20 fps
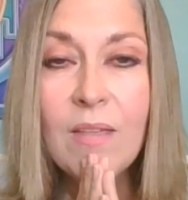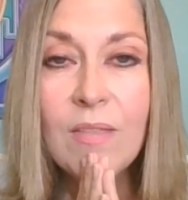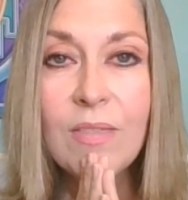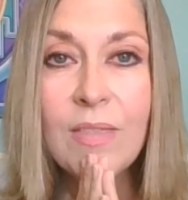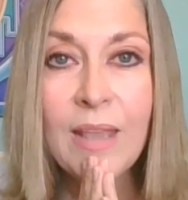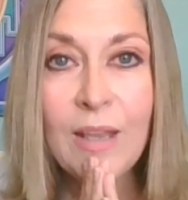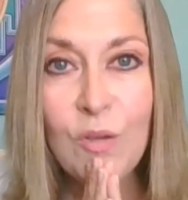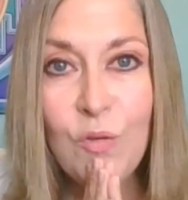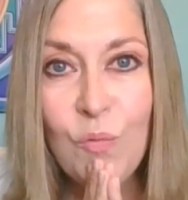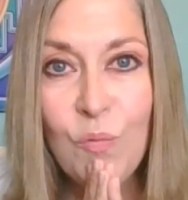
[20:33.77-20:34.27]

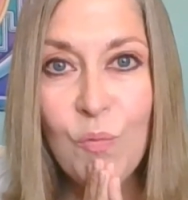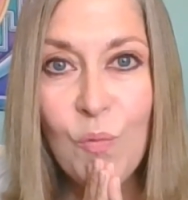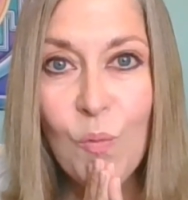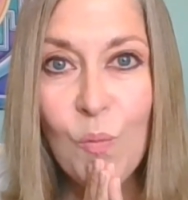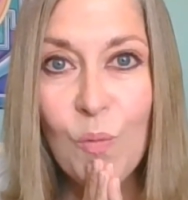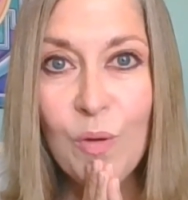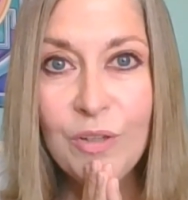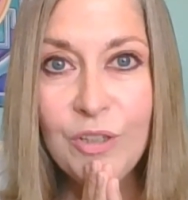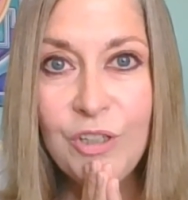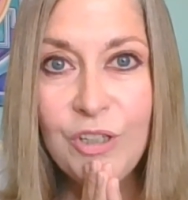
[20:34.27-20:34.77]
Thank you for
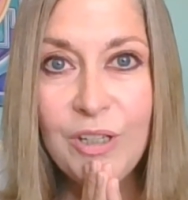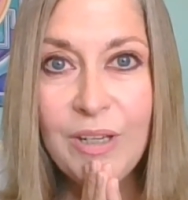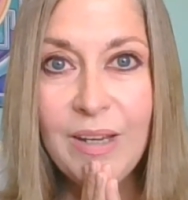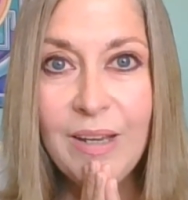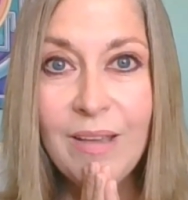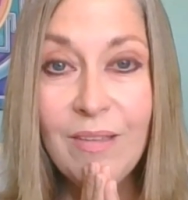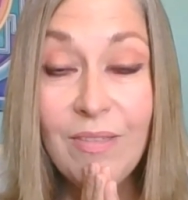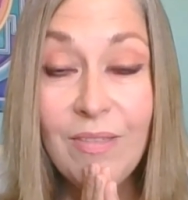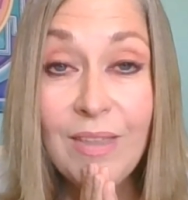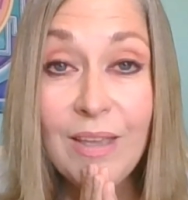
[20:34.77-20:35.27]

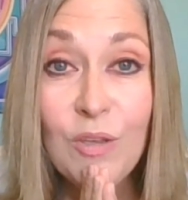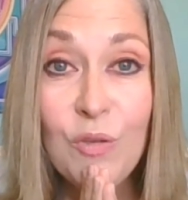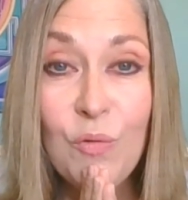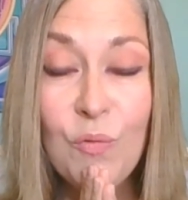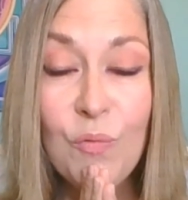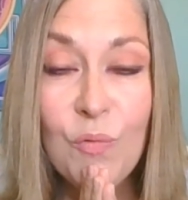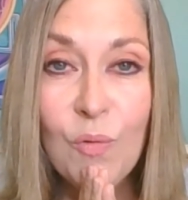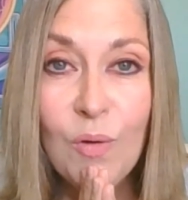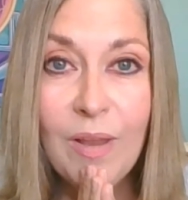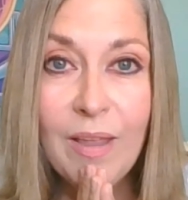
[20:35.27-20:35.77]
watching. Thank you
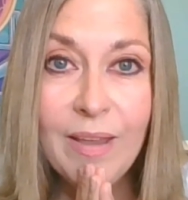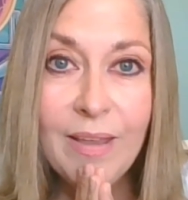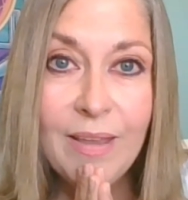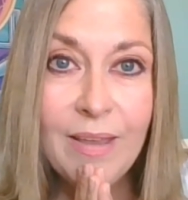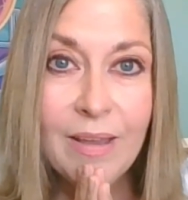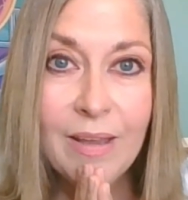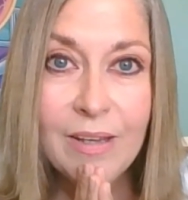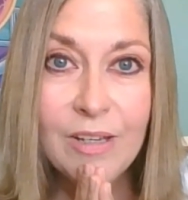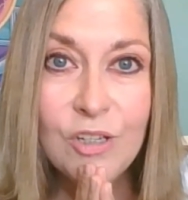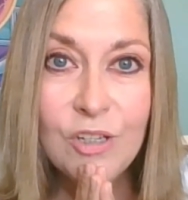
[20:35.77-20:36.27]
for
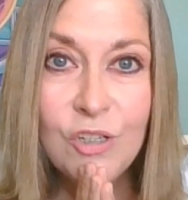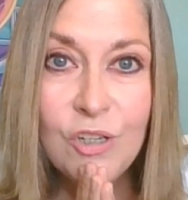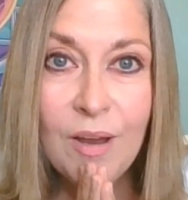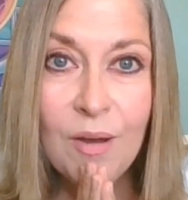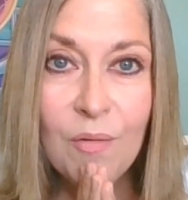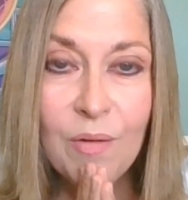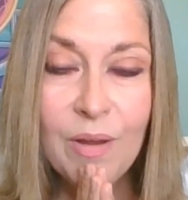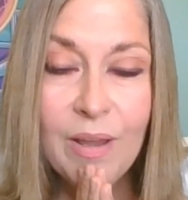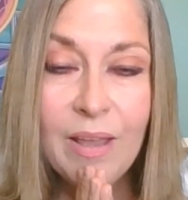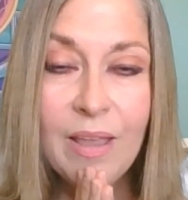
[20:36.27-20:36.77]
liking and
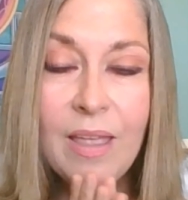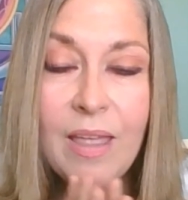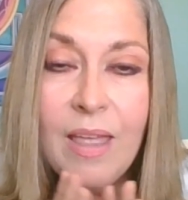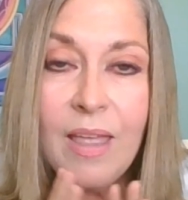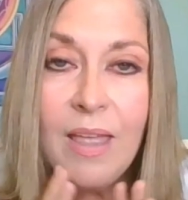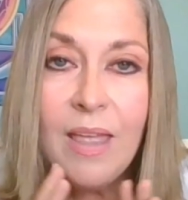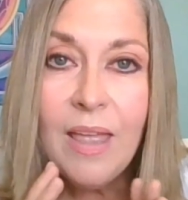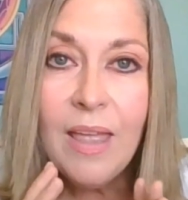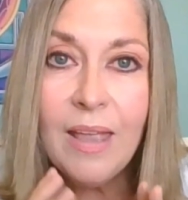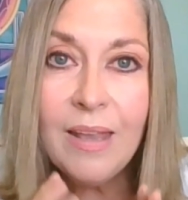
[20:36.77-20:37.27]
sharing.
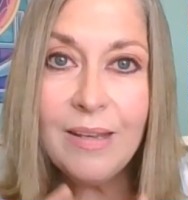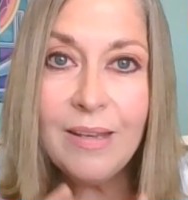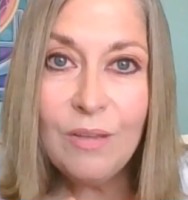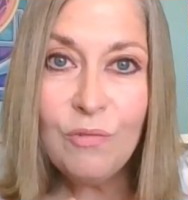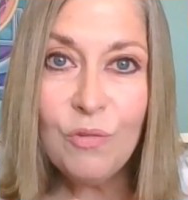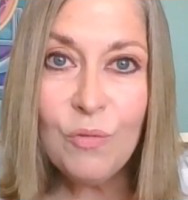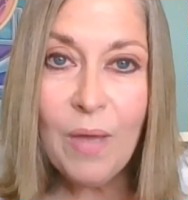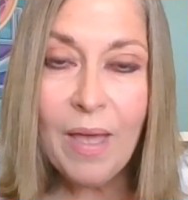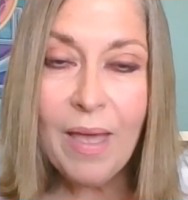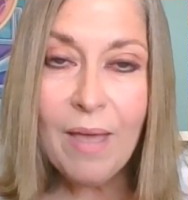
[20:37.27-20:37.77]
And
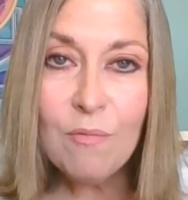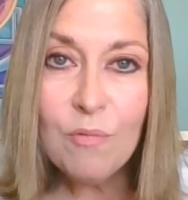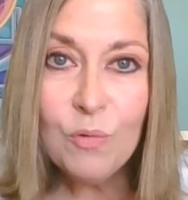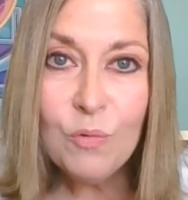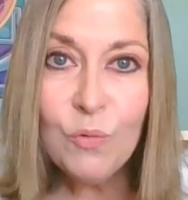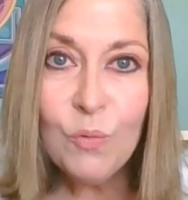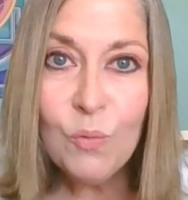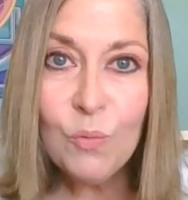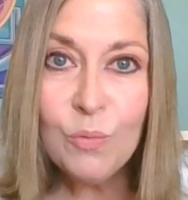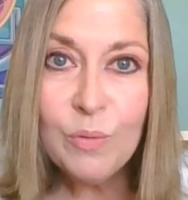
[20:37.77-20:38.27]
if you
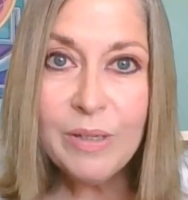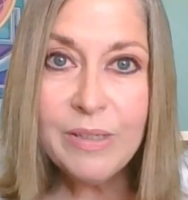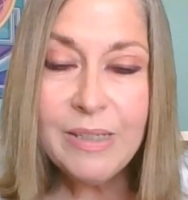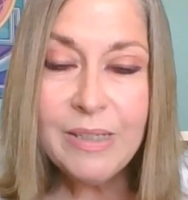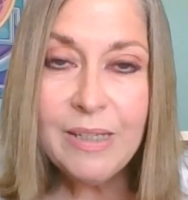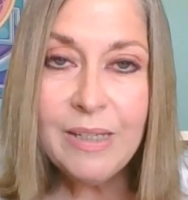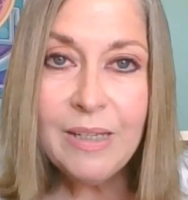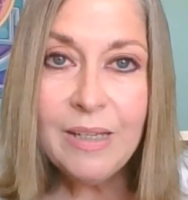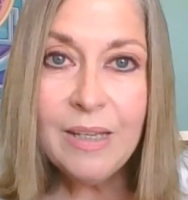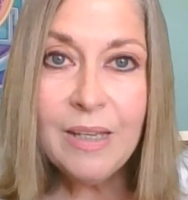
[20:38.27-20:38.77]
haven't
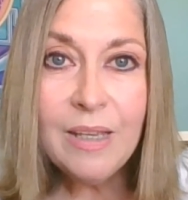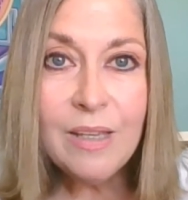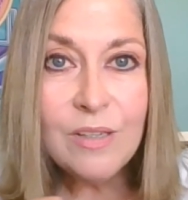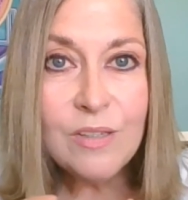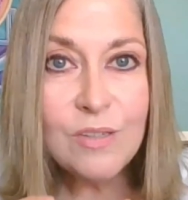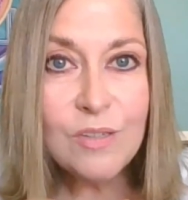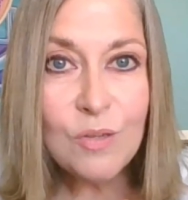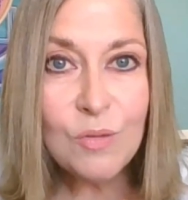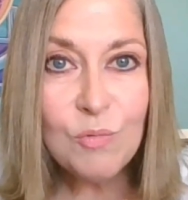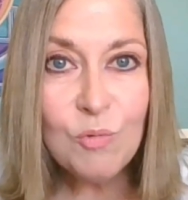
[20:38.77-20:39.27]
already,
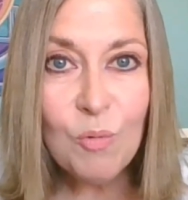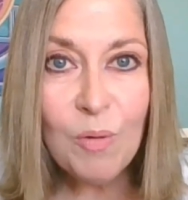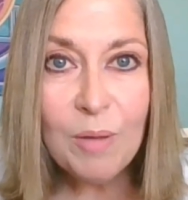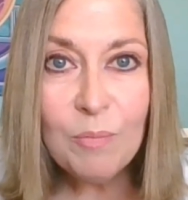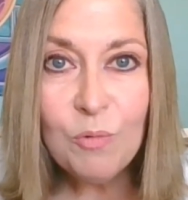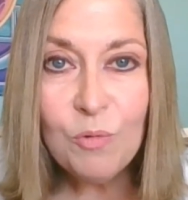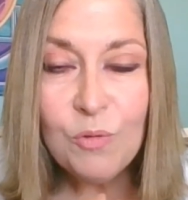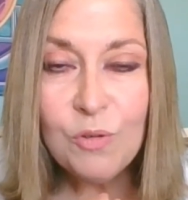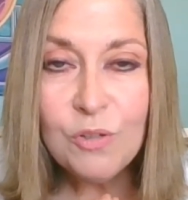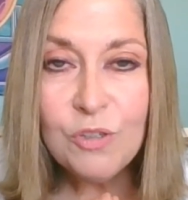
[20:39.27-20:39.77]
subscribe
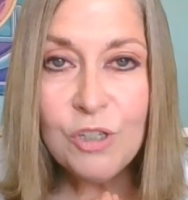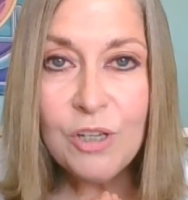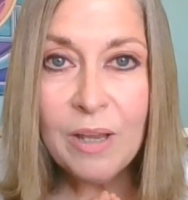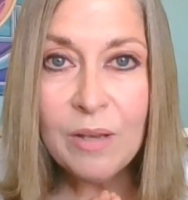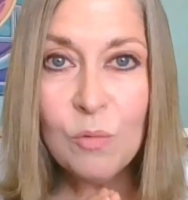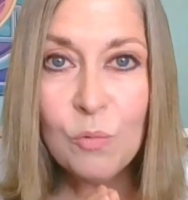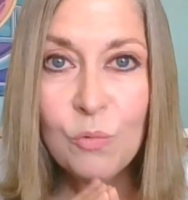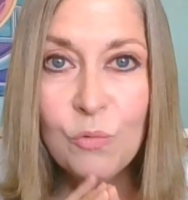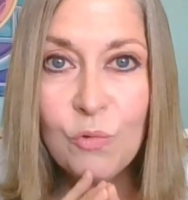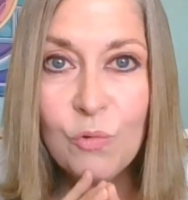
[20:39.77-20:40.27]
to the
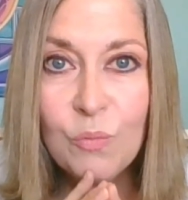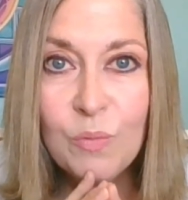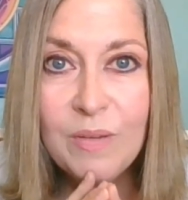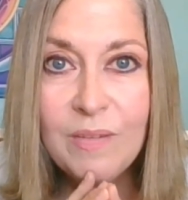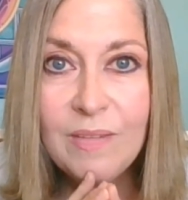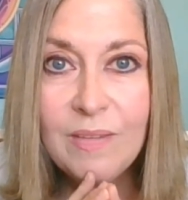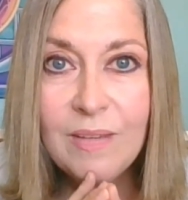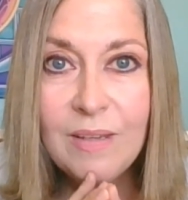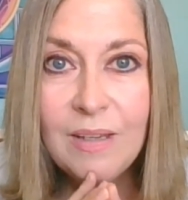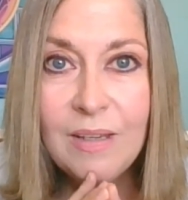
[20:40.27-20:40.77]
channel to
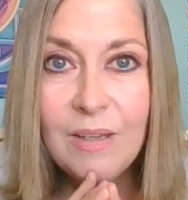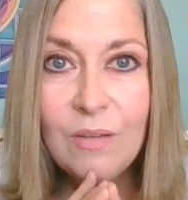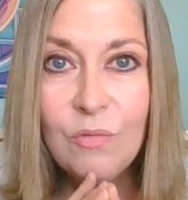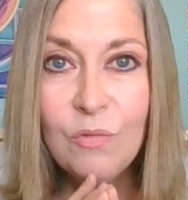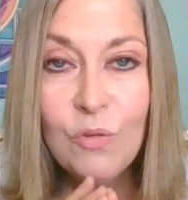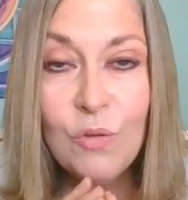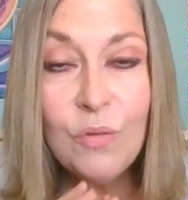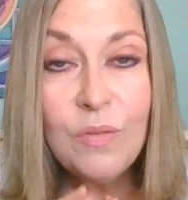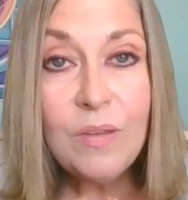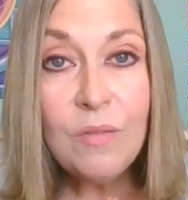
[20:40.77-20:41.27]
receive
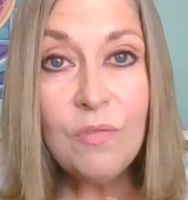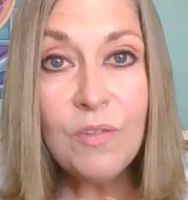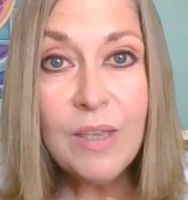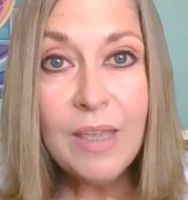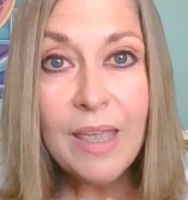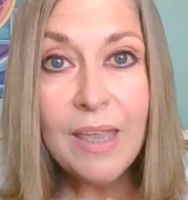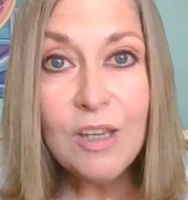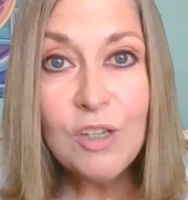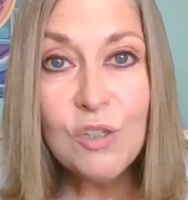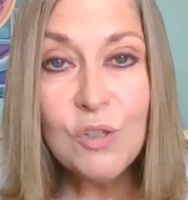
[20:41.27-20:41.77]

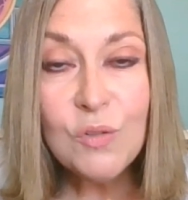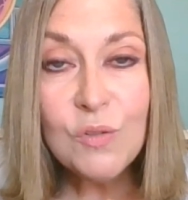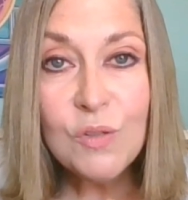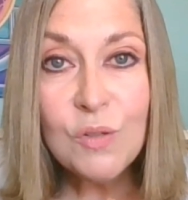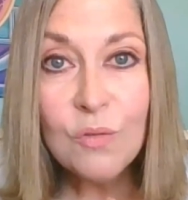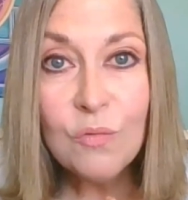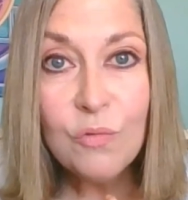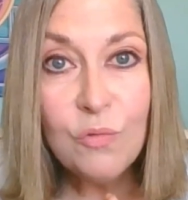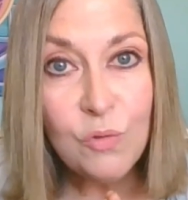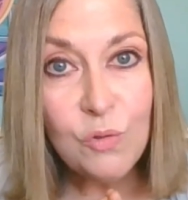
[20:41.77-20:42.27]
notifications
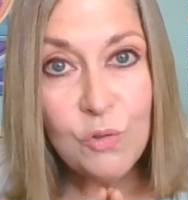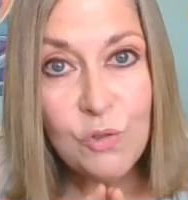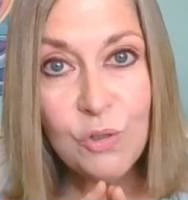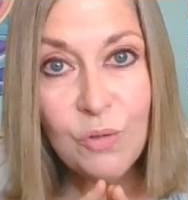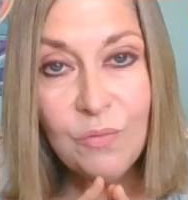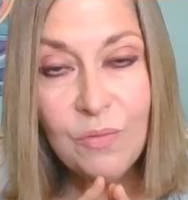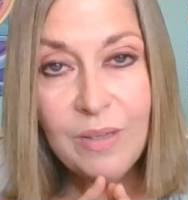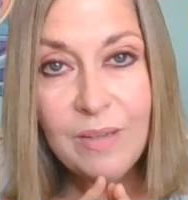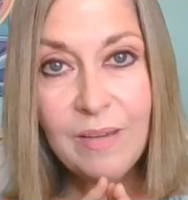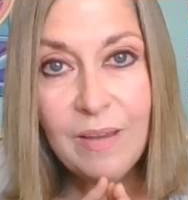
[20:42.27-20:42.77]
on future
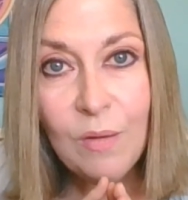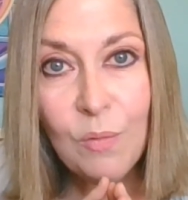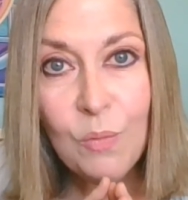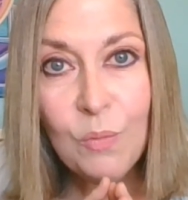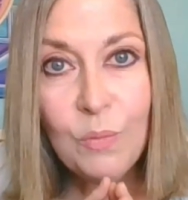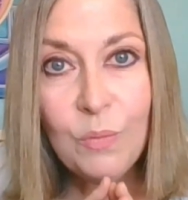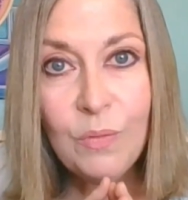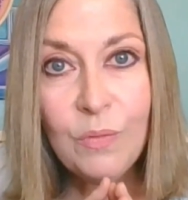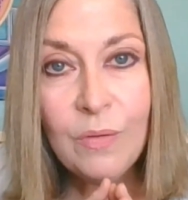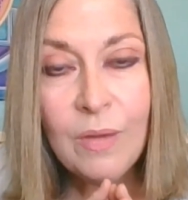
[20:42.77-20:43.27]

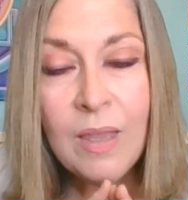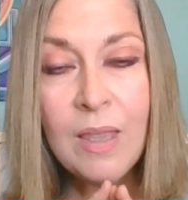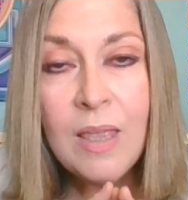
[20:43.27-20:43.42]
videos.